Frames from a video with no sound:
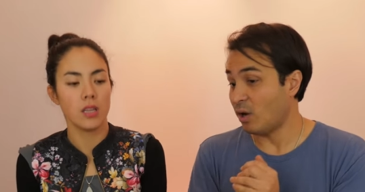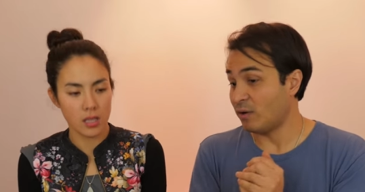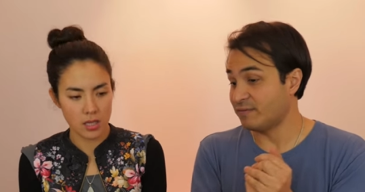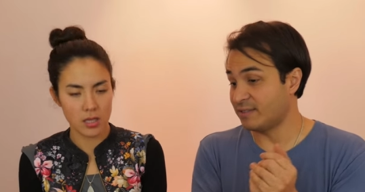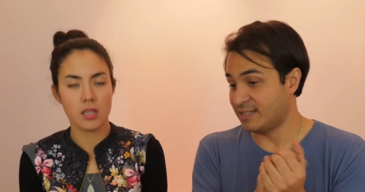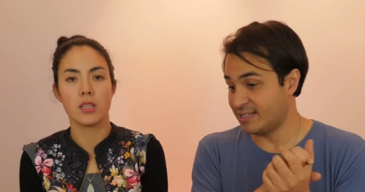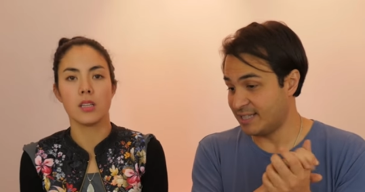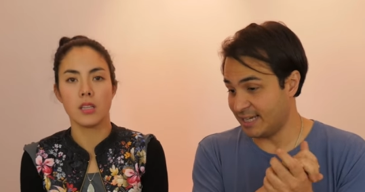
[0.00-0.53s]

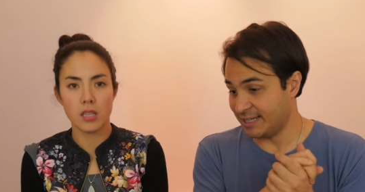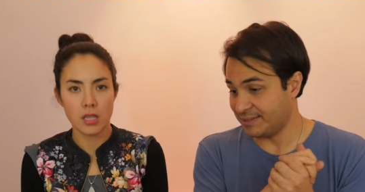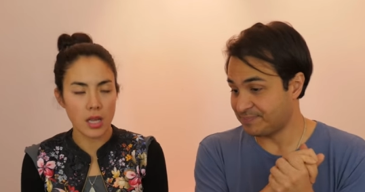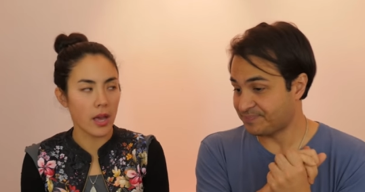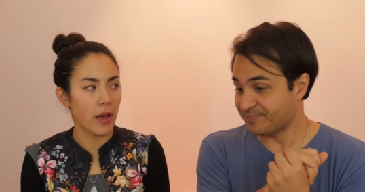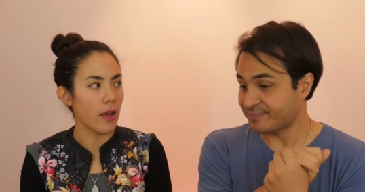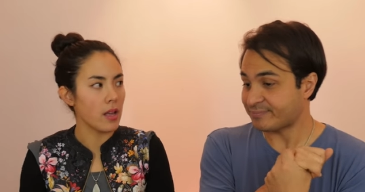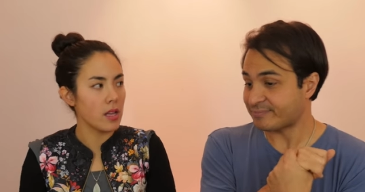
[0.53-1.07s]
Speaker 1: of the tea.
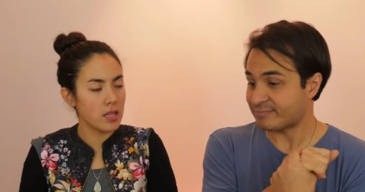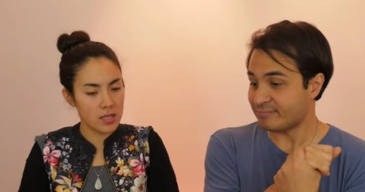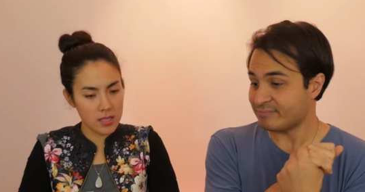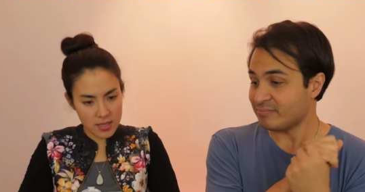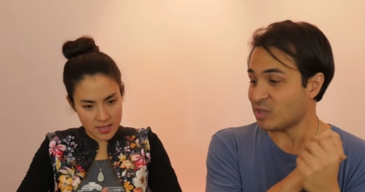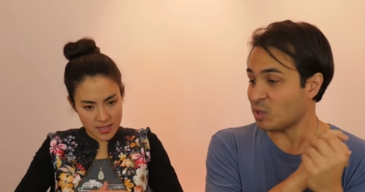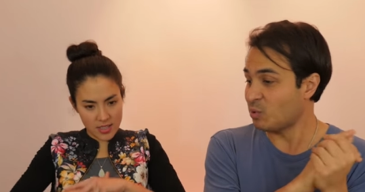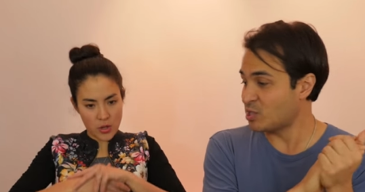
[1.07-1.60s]
Speaker 2: Yeah.
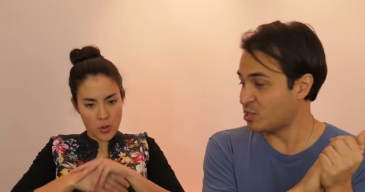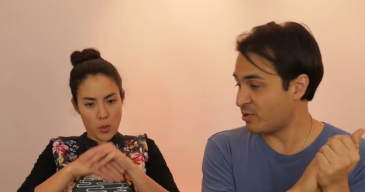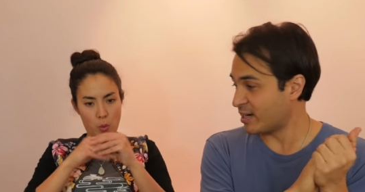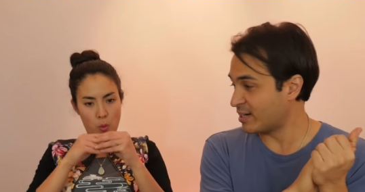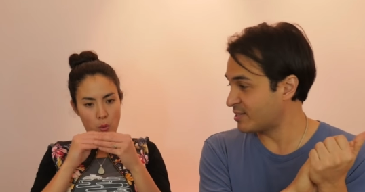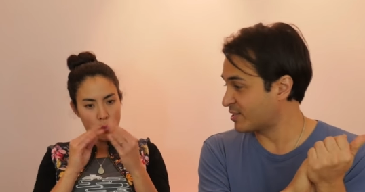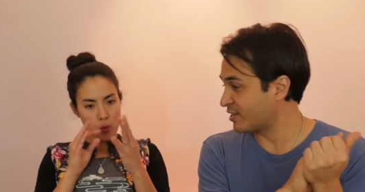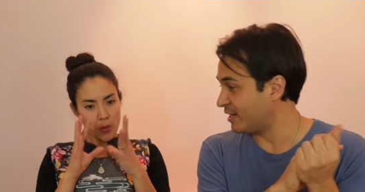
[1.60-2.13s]
Speaker 1: What do you
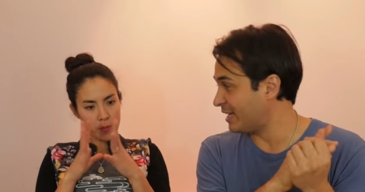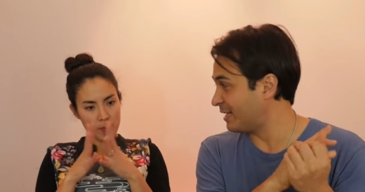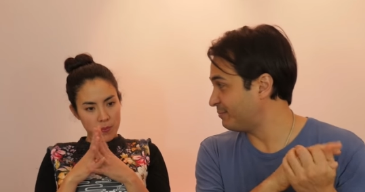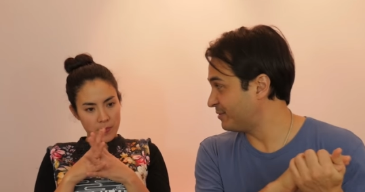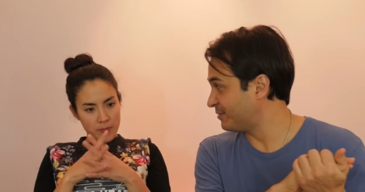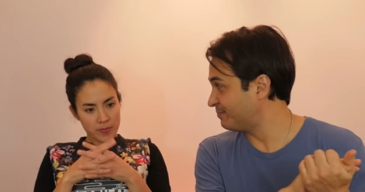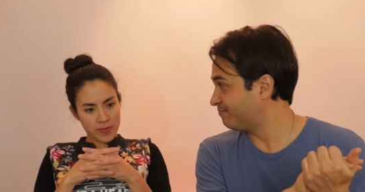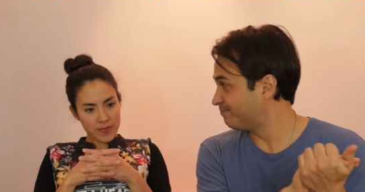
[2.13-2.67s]
reckon is going to
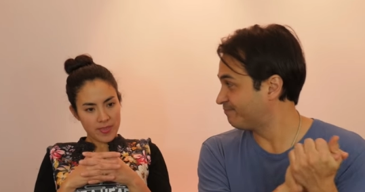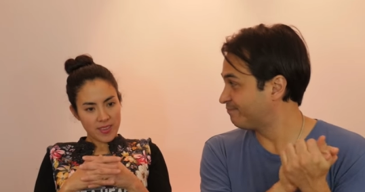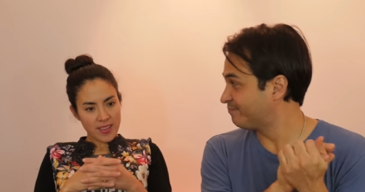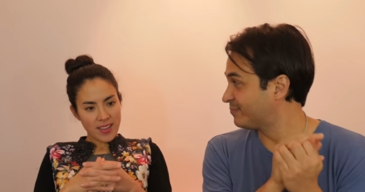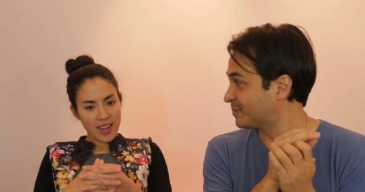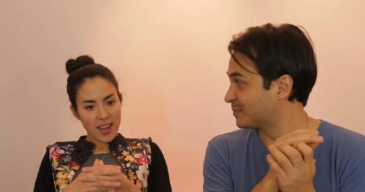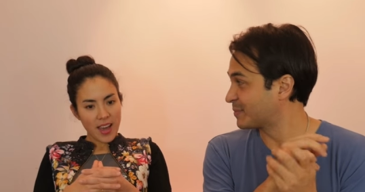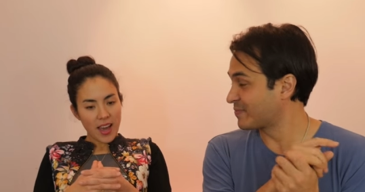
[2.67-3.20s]
happen?
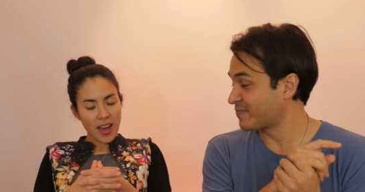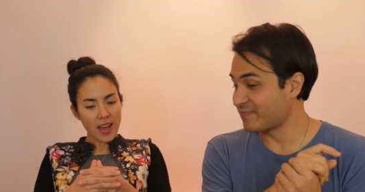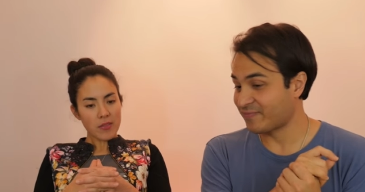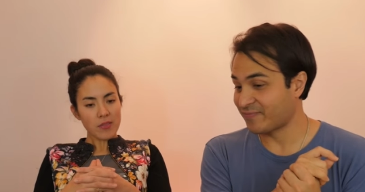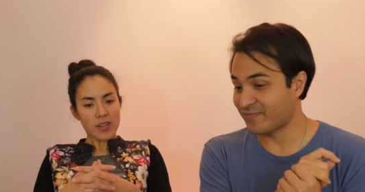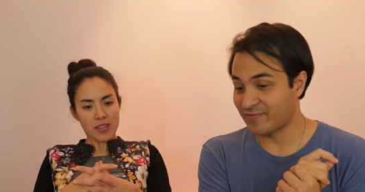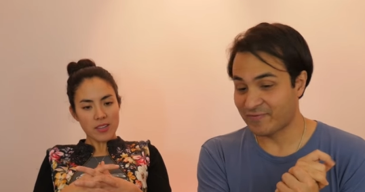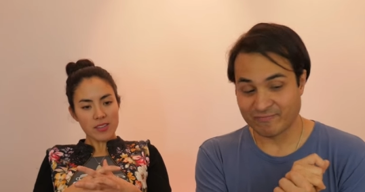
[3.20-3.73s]

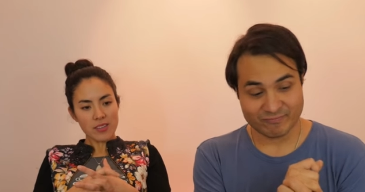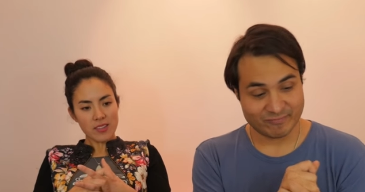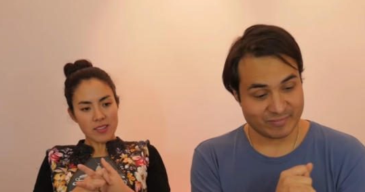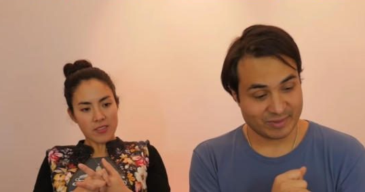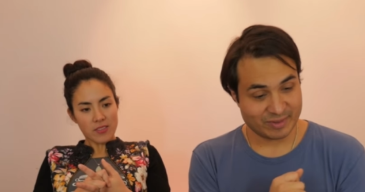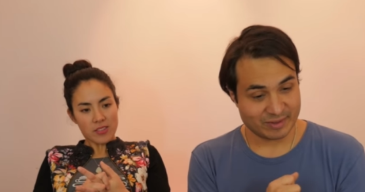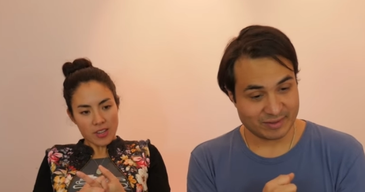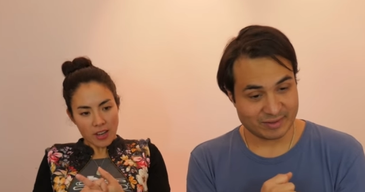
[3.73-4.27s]
Speaker 2: I
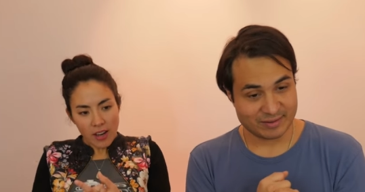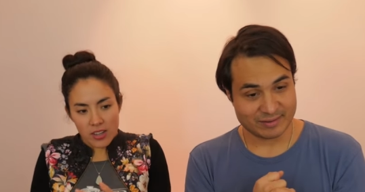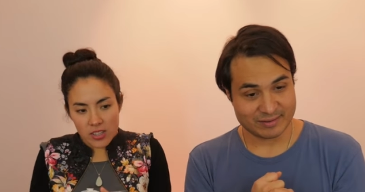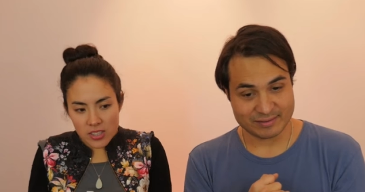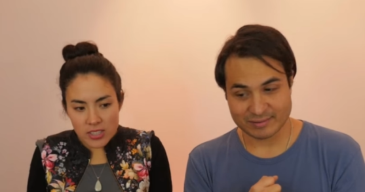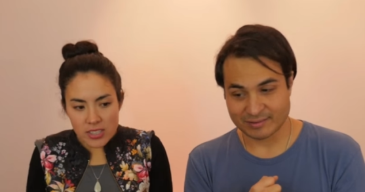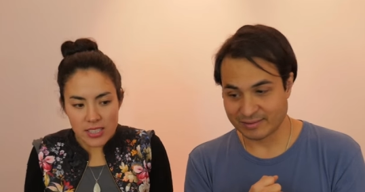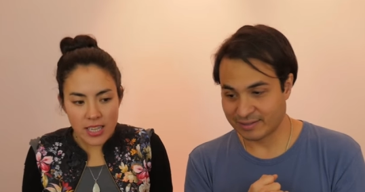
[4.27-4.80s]
reckon we are
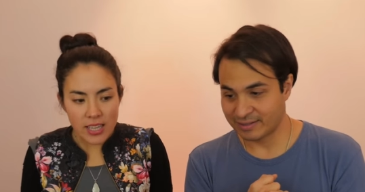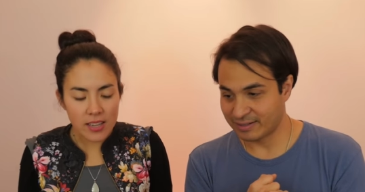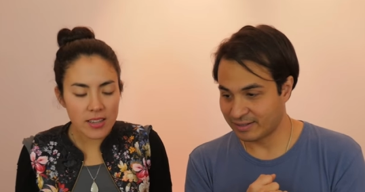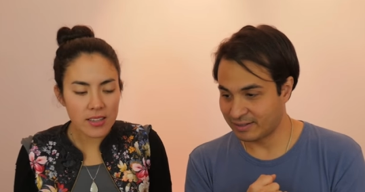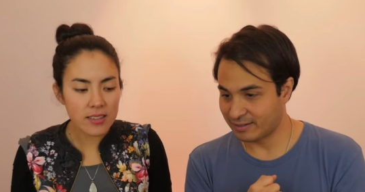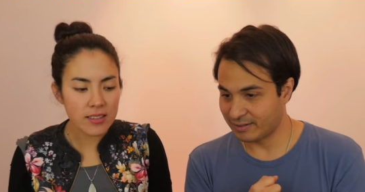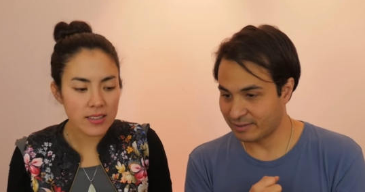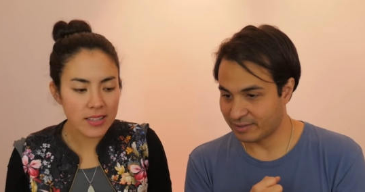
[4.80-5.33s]
going to
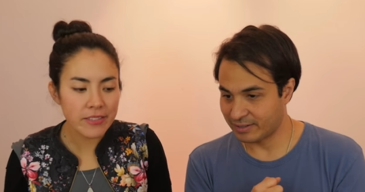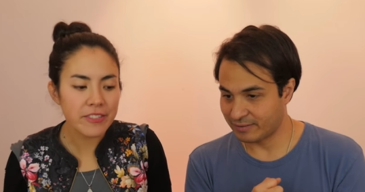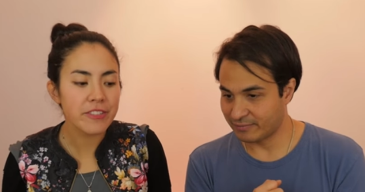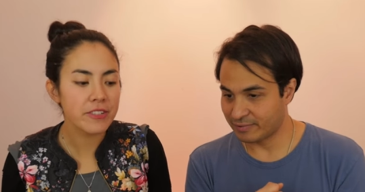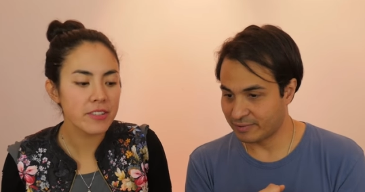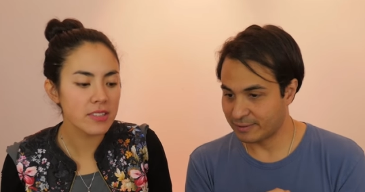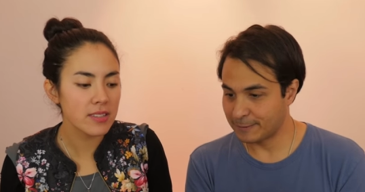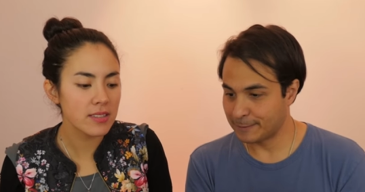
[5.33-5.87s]
get a
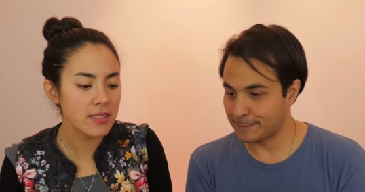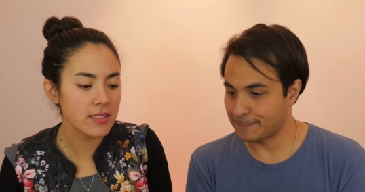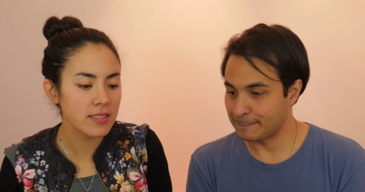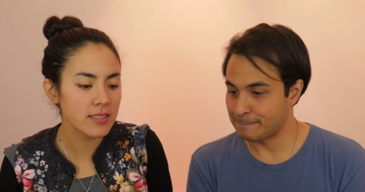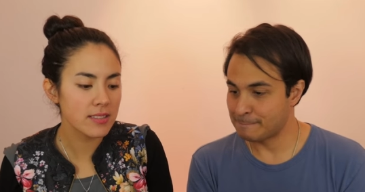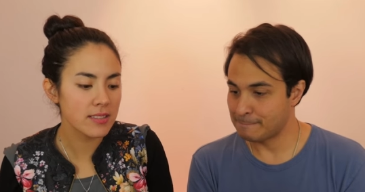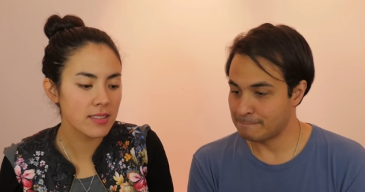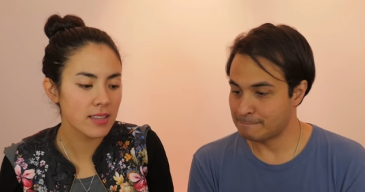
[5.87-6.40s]
difference